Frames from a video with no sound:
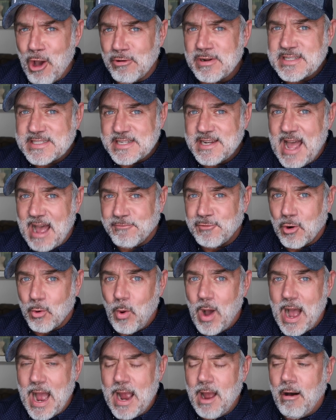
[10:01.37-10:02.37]
notice it after
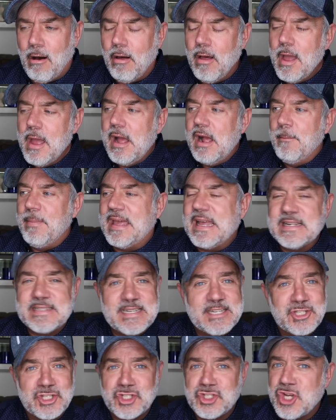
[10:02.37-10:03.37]
a while
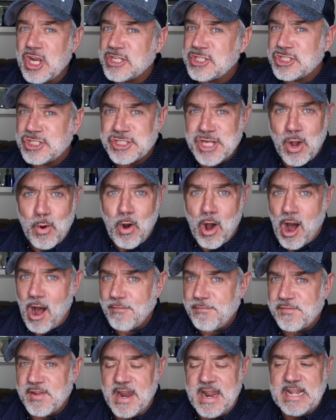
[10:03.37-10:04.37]
because it's just so
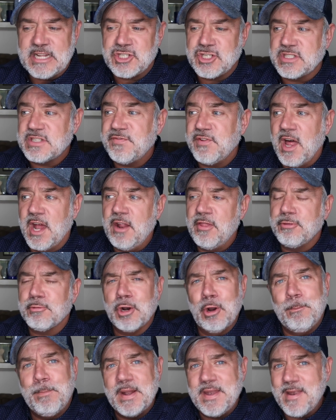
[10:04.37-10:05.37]
often. It's just flooded
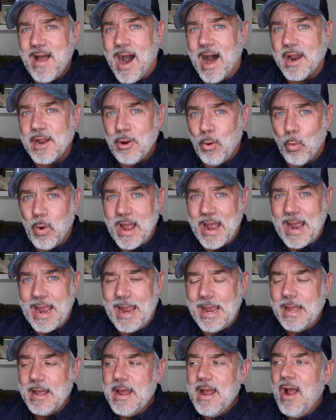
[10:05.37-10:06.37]
through, but not in a
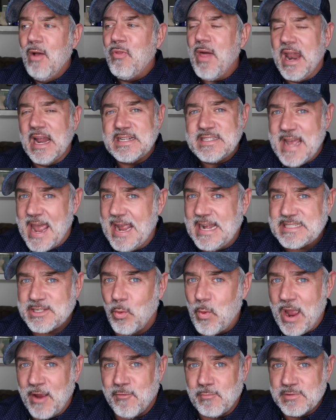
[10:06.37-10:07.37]
way that it takes
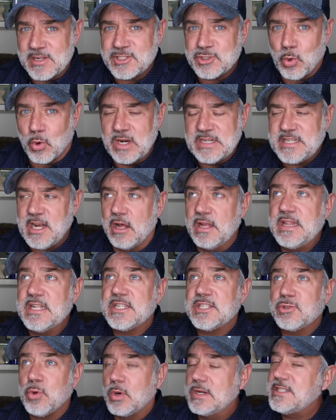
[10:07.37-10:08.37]
away from the storytelling. The
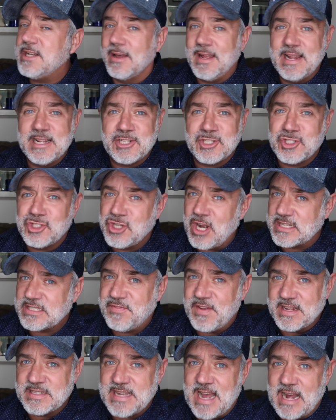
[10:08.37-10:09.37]
storytelling is
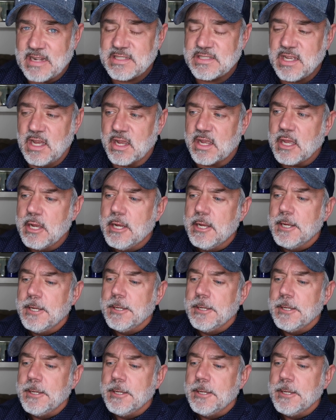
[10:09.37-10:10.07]
just fantastic.